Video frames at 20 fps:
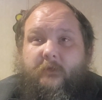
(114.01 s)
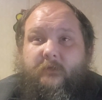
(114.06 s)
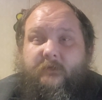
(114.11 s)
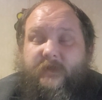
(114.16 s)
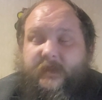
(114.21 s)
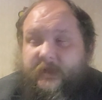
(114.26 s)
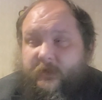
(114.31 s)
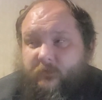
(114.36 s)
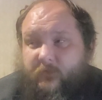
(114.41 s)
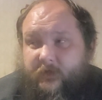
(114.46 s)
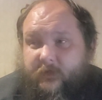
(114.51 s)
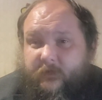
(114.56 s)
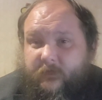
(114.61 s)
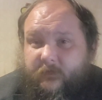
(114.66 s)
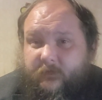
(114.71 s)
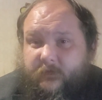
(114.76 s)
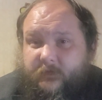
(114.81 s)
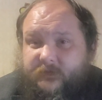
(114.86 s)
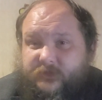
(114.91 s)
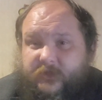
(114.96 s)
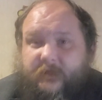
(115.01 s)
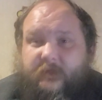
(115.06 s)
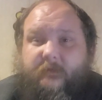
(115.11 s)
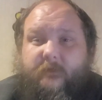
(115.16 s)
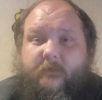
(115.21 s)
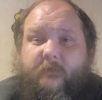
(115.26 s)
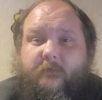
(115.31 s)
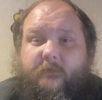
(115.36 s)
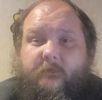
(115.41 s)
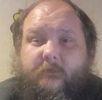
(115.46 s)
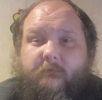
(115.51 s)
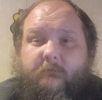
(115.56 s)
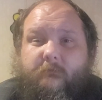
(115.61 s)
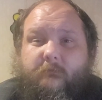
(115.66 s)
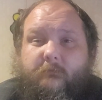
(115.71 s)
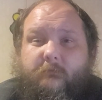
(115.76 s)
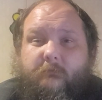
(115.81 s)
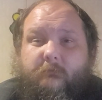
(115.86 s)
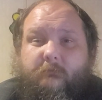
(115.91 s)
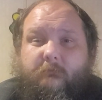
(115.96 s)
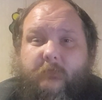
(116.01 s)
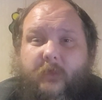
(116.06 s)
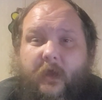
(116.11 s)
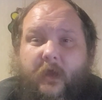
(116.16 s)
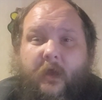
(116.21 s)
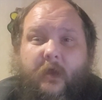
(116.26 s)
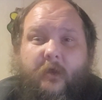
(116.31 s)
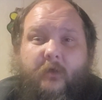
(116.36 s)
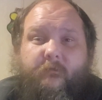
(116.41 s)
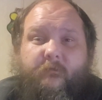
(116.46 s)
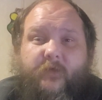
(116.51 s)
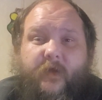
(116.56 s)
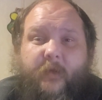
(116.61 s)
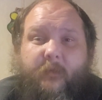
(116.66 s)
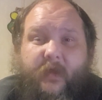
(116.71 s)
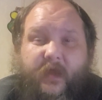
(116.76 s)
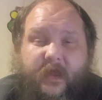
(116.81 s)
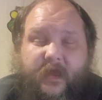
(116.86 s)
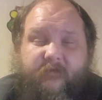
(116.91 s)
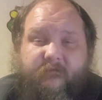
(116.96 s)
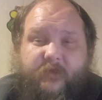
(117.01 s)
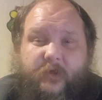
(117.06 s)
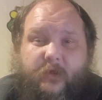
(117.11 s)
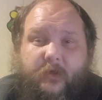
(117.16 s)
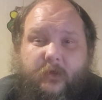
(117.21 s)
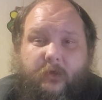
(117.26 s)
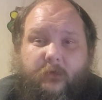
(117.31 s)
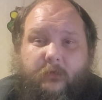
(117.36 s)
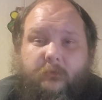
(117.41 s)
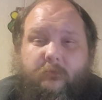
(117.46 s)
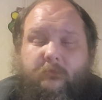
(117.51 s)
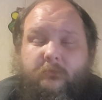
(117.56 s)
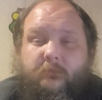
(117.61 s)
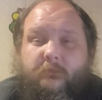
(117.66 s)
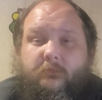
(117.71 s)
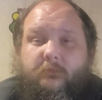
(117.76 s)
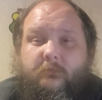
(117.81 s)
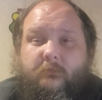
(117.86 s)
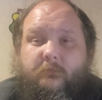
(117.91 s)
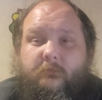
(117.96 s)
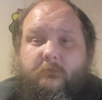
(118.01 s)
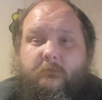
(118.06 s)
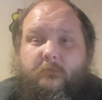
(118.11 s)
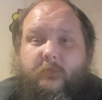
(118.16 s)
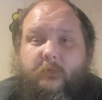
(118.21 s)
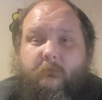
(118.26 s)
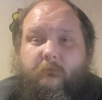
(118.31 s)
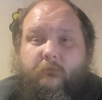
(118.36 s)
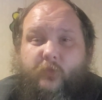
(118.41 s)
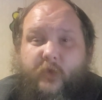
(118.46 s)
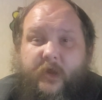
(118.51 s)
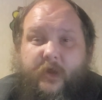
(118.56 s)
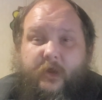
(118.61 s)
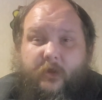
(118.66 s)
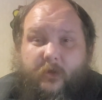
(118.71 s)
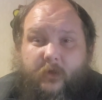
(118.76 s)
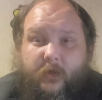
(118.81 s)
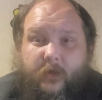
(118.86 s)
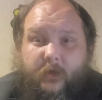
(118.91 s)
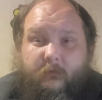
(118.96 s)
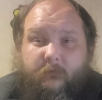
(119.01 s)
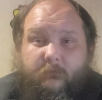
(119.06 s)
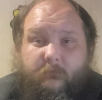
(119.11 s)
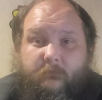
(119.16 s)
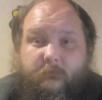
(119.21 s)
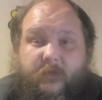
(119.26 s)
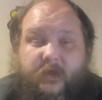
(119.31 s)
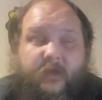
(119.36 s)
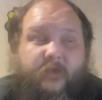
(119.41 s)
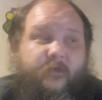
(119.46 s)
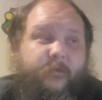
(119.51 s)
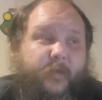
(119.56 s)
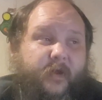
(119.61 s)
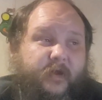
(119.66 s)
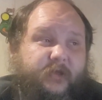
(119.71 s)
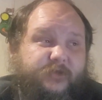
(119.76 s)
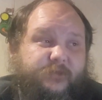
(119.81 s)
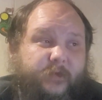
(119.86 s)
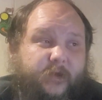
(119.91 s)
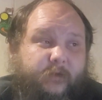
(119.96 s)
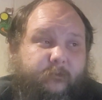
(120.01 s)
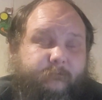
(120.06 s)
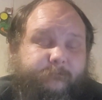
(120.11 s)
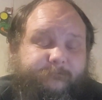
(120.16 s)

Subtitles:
decreases the chance of a behavior reoccurring is a punishment.